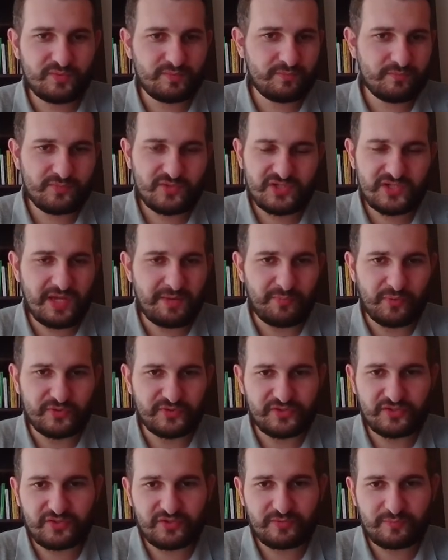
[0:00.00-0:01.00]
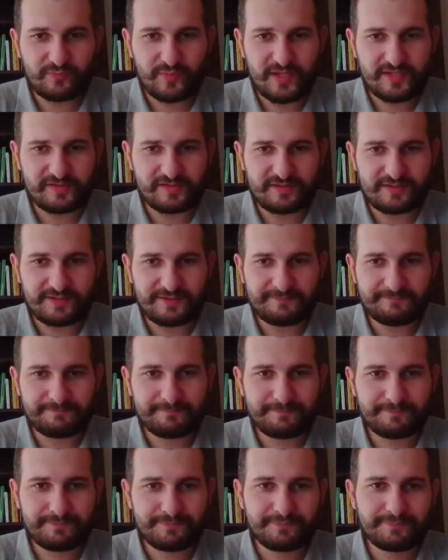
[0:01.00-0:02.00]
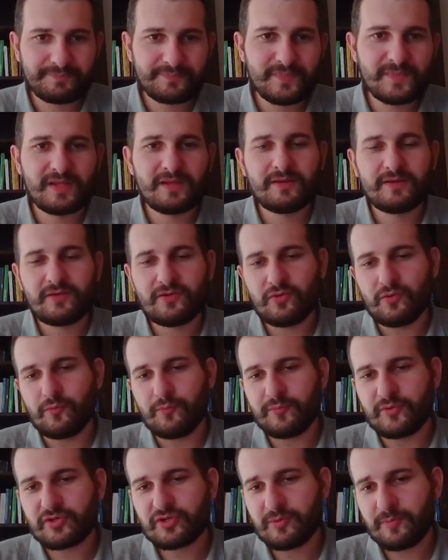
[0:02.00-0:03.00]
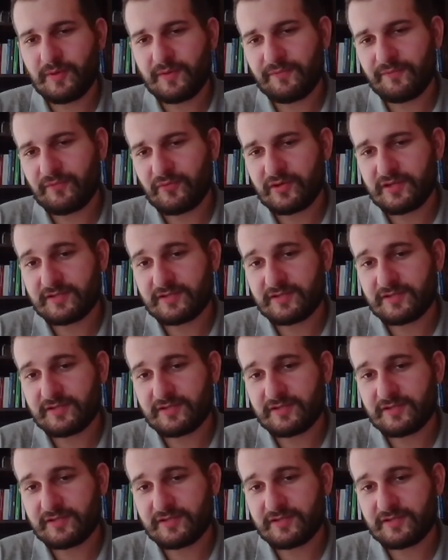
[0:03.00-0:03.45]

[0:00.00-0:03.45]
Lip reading: same position basically. So bishop f3 is